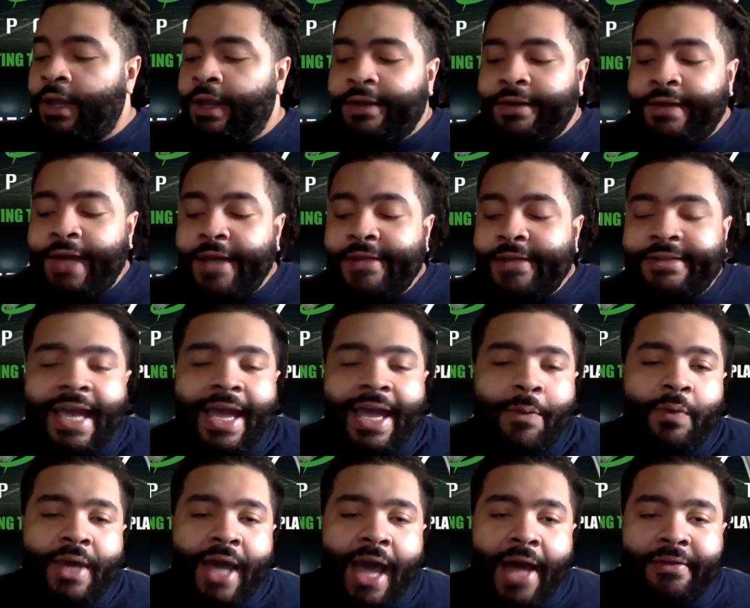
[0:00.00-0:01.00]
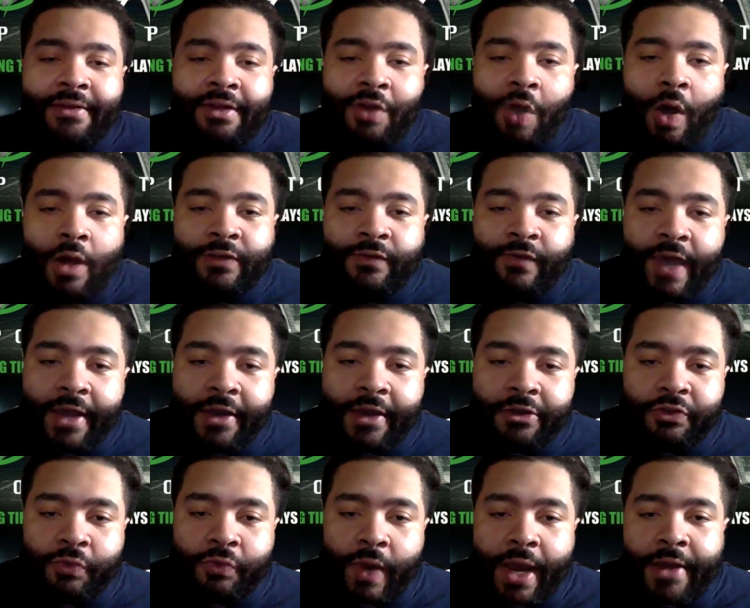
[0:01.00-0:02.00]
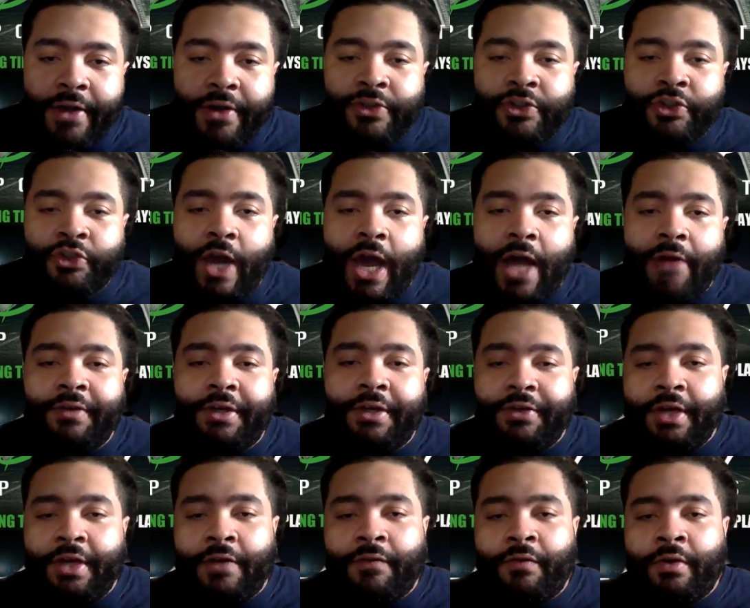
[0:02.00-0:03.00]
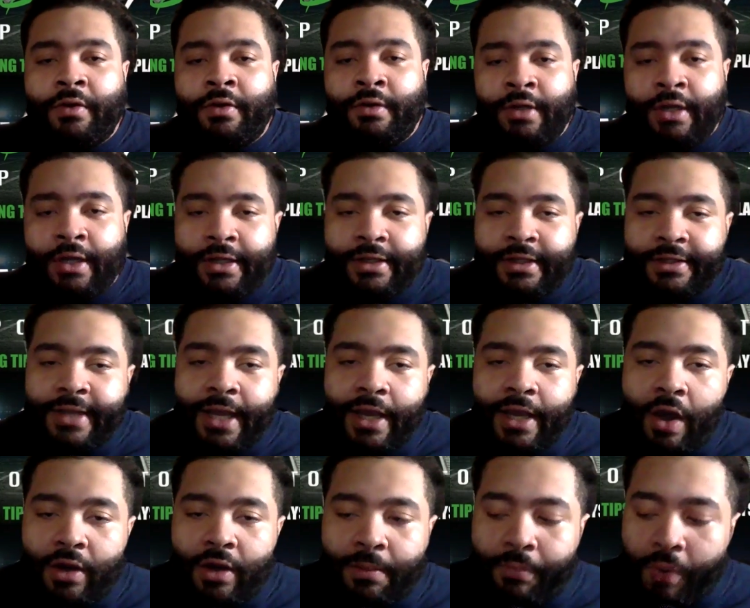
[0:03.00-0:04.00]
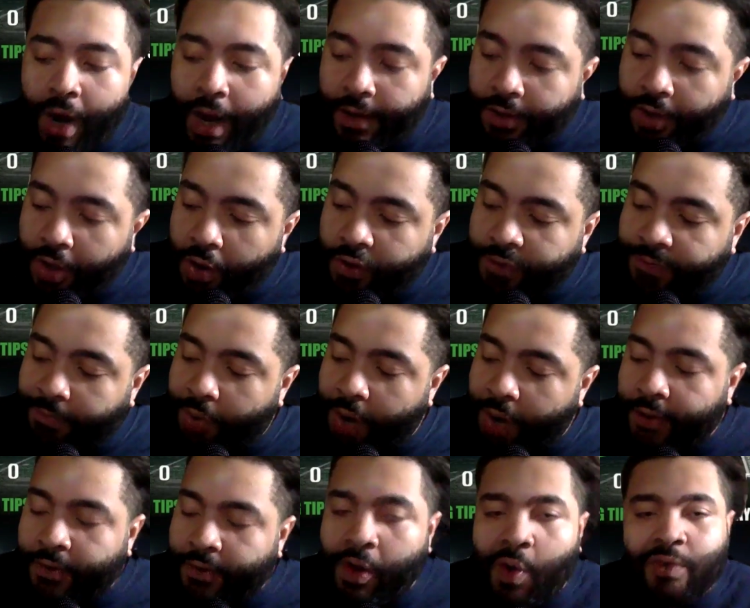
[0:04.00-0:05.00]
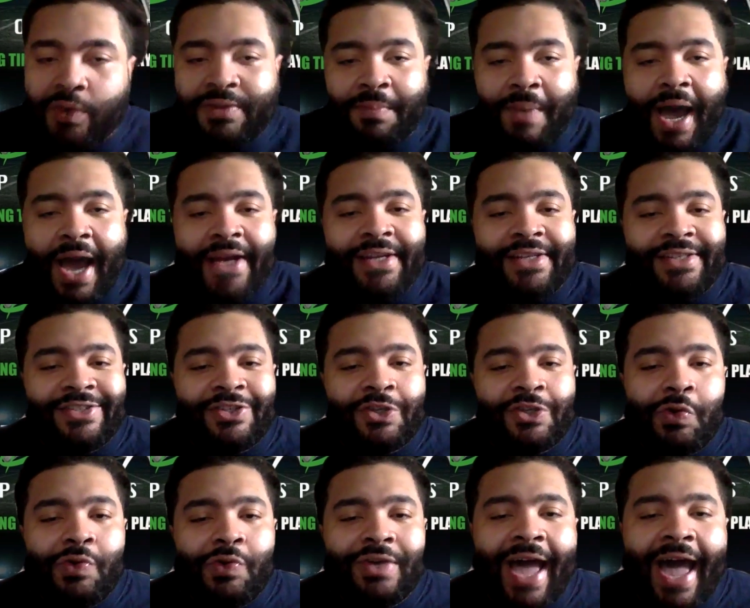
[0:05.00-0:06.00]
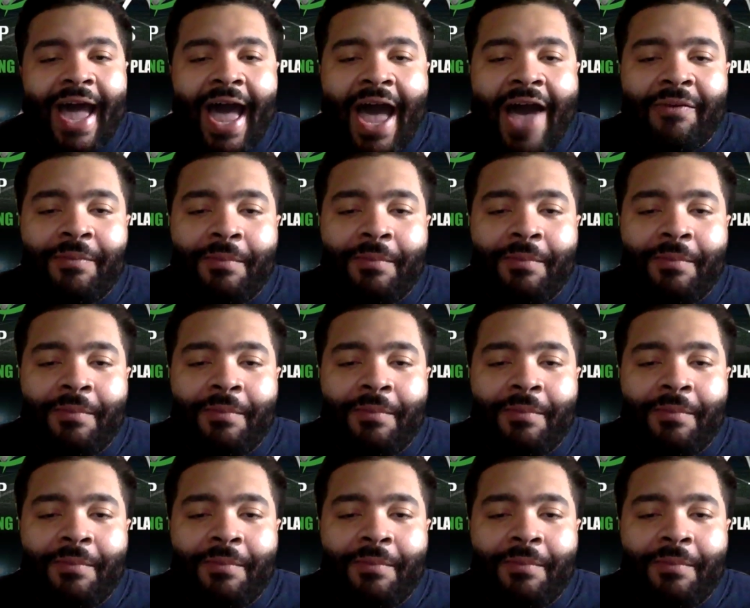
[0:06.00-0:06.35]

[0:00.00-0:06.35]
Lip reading: Next game, we got the Las Vegas Raiders traveling to Denver to take on the Broncos. Broncos minus 2.5